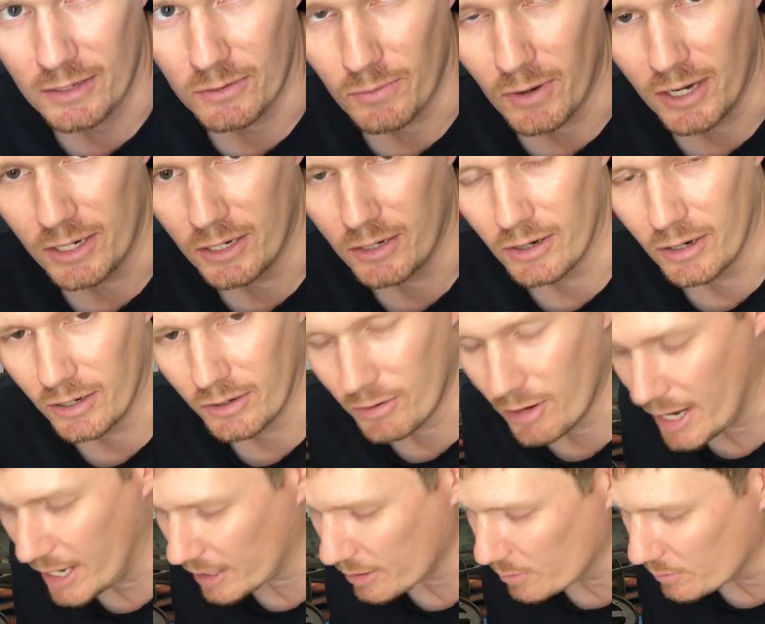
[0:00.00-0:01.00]
is when you're going to
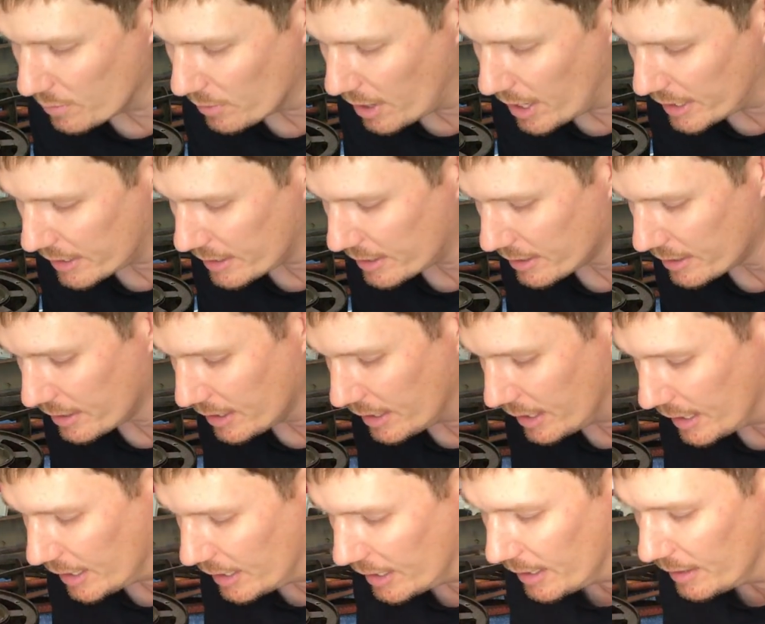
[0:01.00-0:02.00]
crack or break
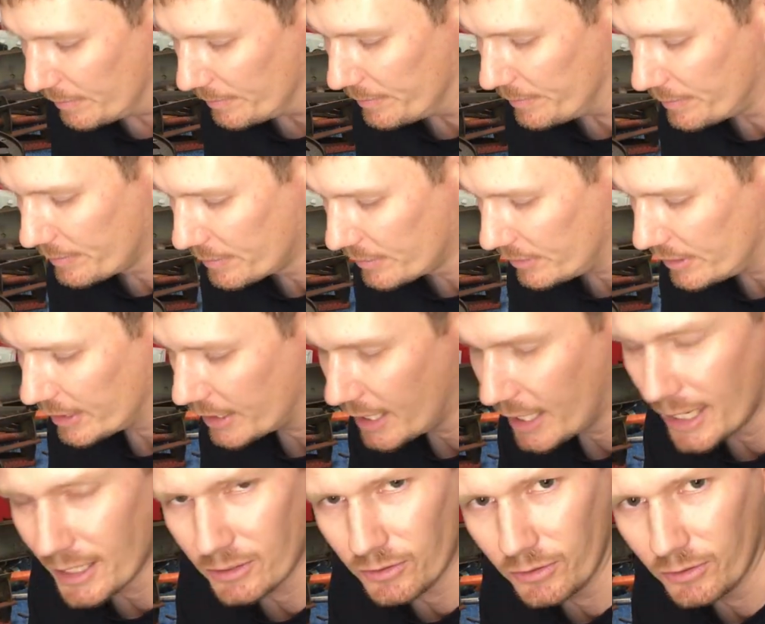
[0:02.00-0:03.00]
the
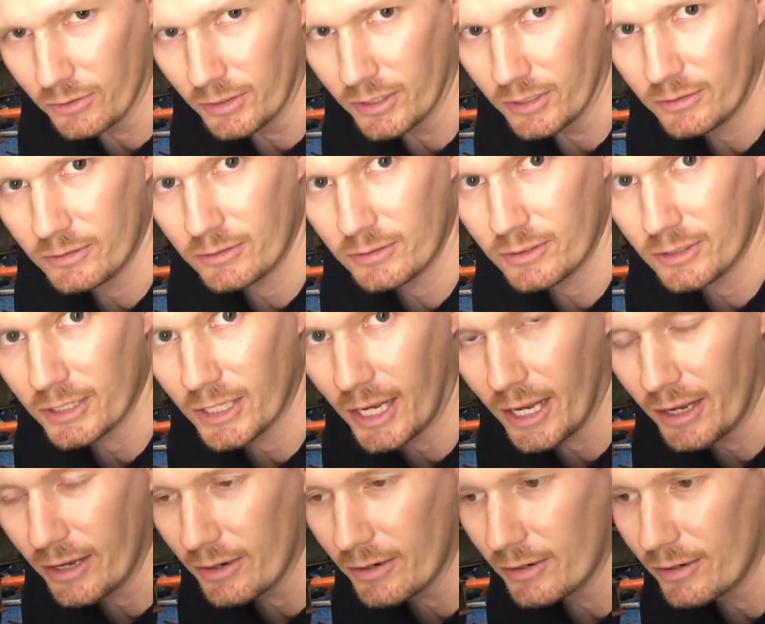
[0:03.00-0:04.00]
cast iron.
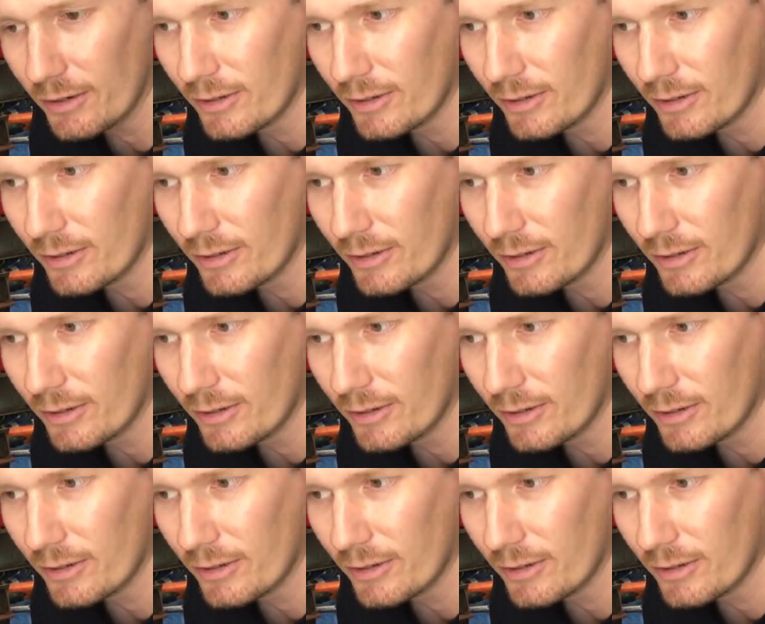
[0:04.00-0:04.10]
So